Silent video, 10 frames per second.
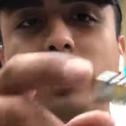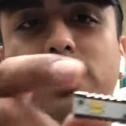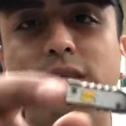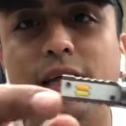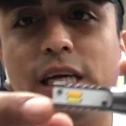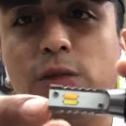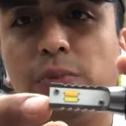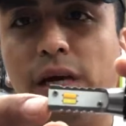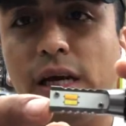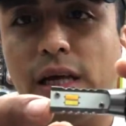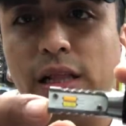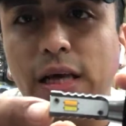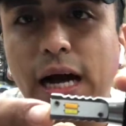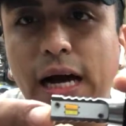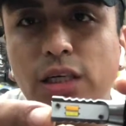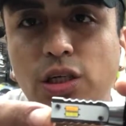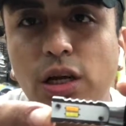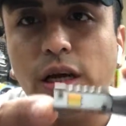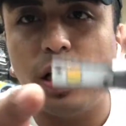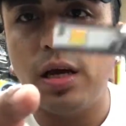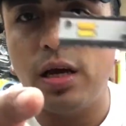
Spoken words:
the CSP, they actually,